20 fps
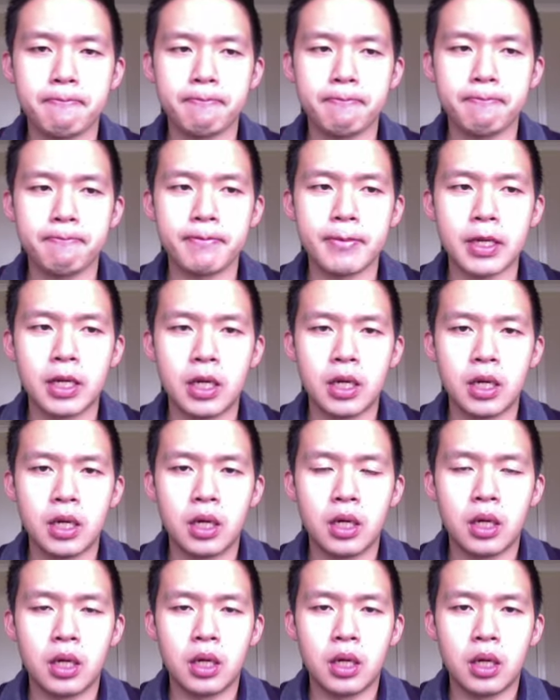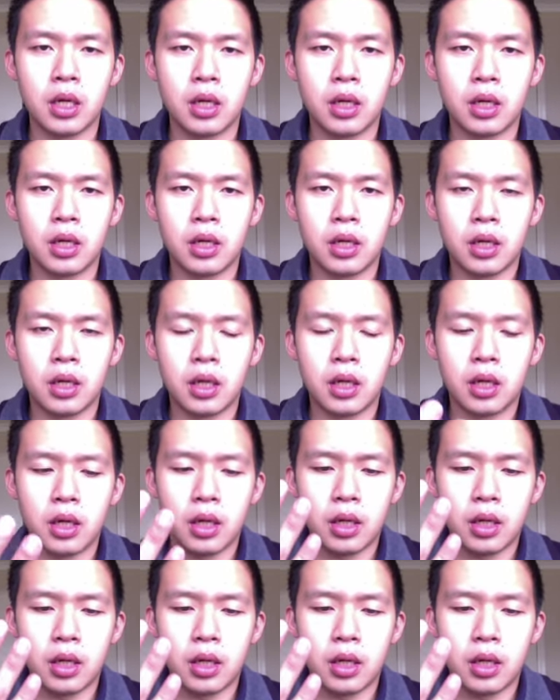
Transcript: No one is speaking in this clip.